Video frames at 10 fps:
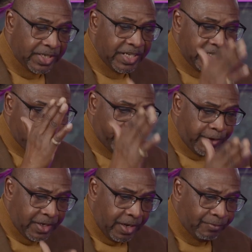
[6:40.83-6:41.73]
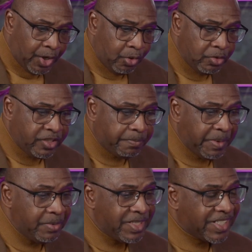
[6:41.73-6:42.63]
the infilling of the Holy
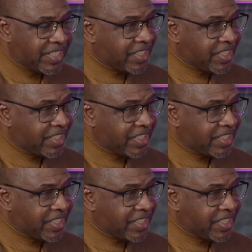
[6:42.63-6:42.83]
Spirit is